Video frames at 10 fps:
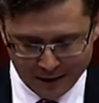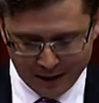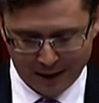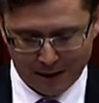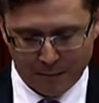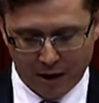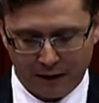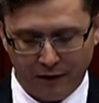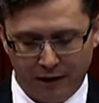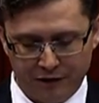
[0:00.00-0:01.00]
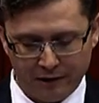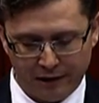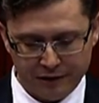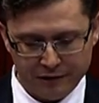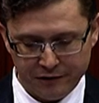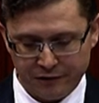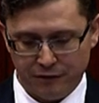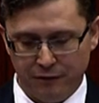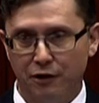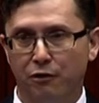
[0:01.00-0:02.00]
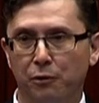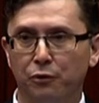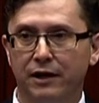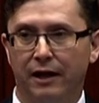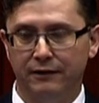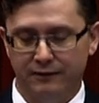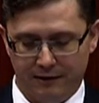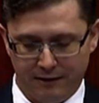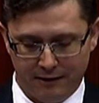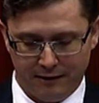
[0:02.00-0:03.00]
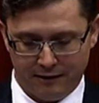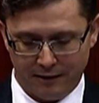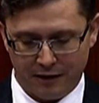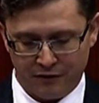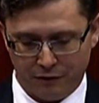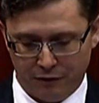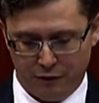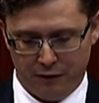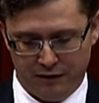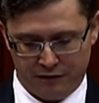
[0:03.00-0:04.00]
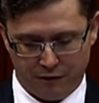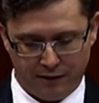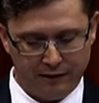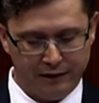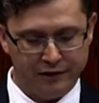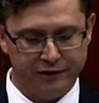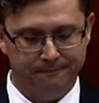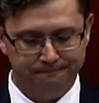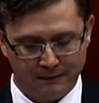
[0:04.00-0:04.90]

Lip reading: my congratulations to the Honourable Kate Doust on her historic election.